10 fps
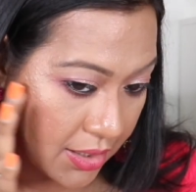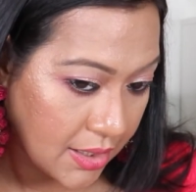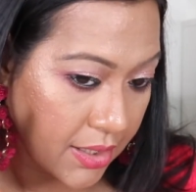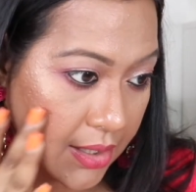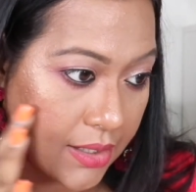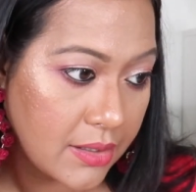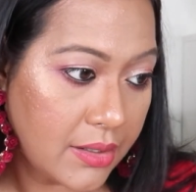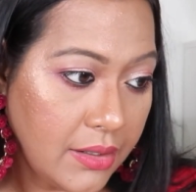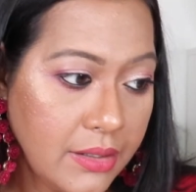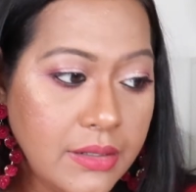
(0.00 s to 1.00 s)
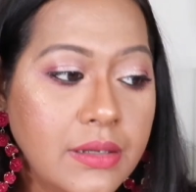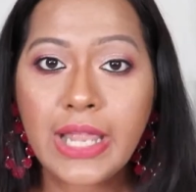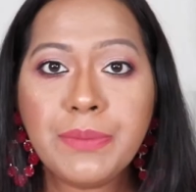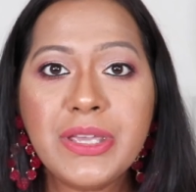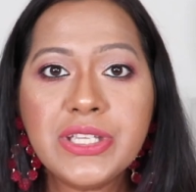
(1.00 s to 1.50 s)
color.
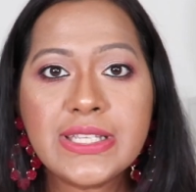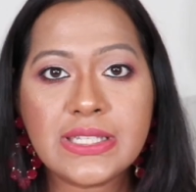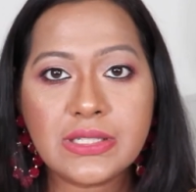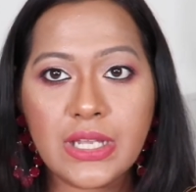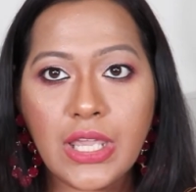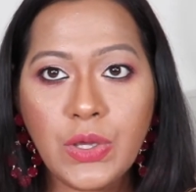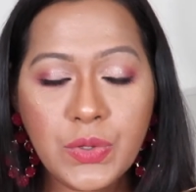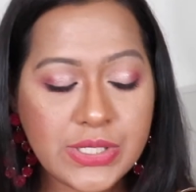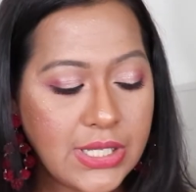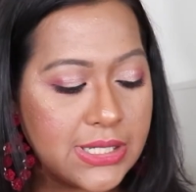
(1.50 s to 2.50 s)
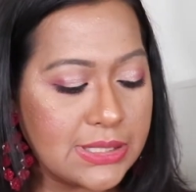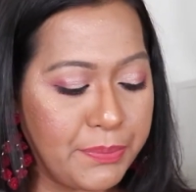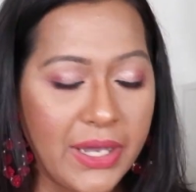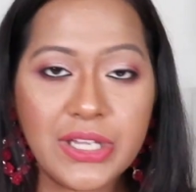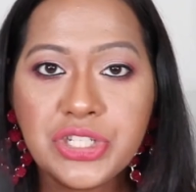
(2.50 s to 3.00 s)
Let me just use the
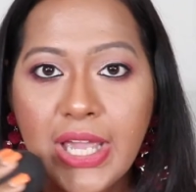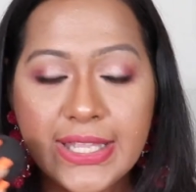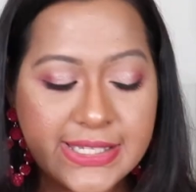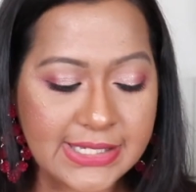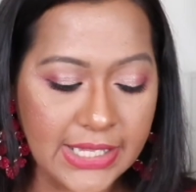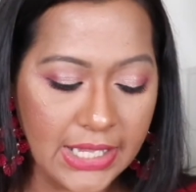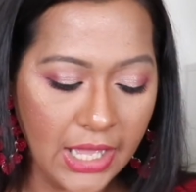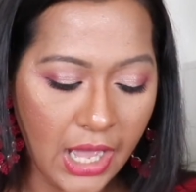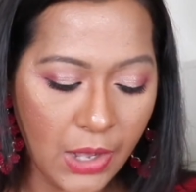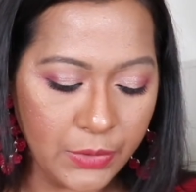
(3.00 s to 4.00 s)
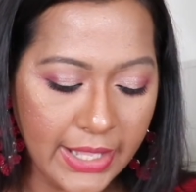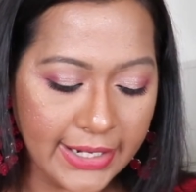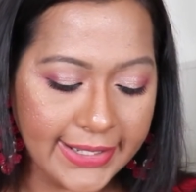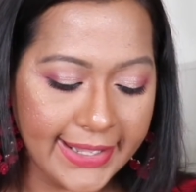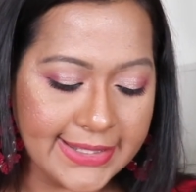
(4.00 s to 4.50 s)
sponge and see how
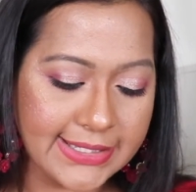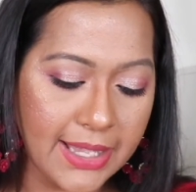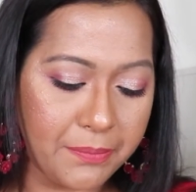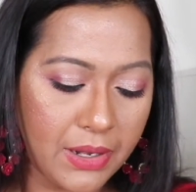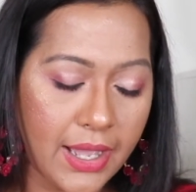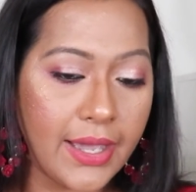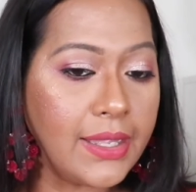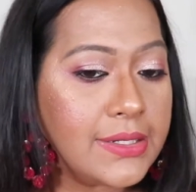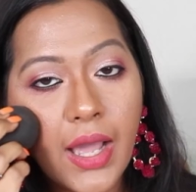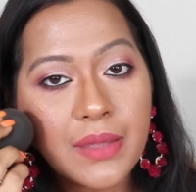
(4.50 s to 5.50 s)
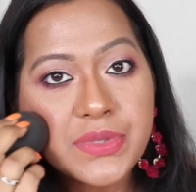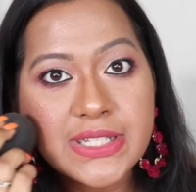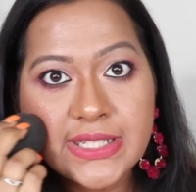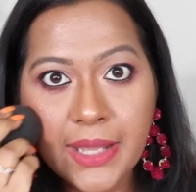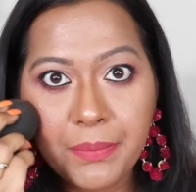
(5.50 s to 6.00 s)
that gets applied. I'm
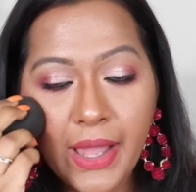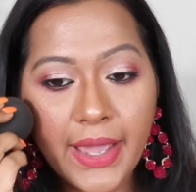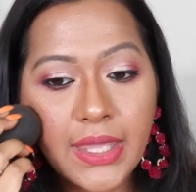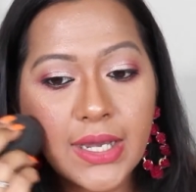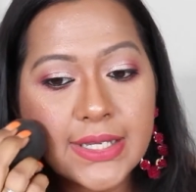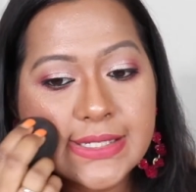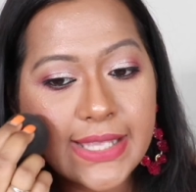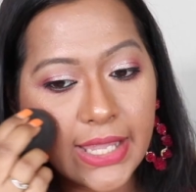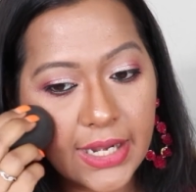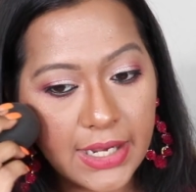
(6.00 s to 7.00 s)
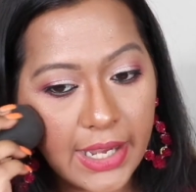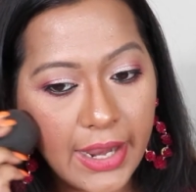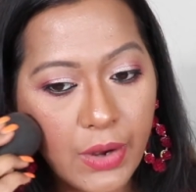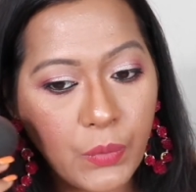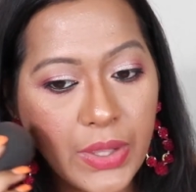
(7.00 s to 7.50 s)
just applying a second
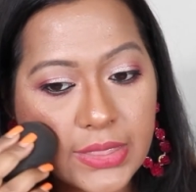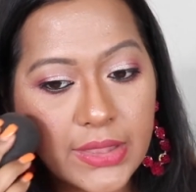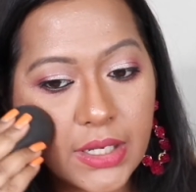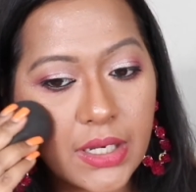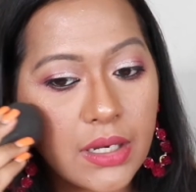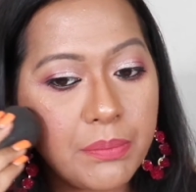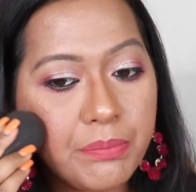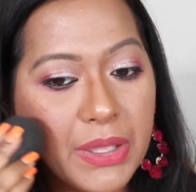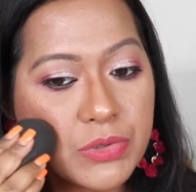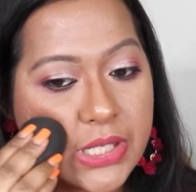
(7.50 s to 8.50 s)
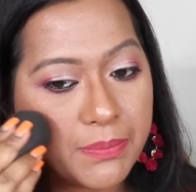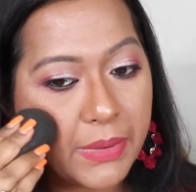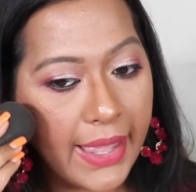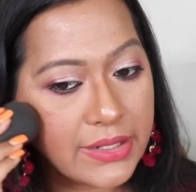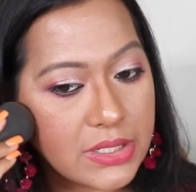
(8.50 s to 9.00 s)
layer with the beauty
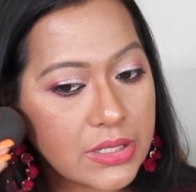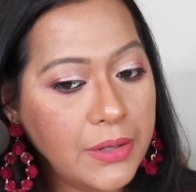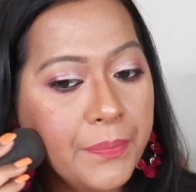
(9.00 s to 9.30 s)
blender.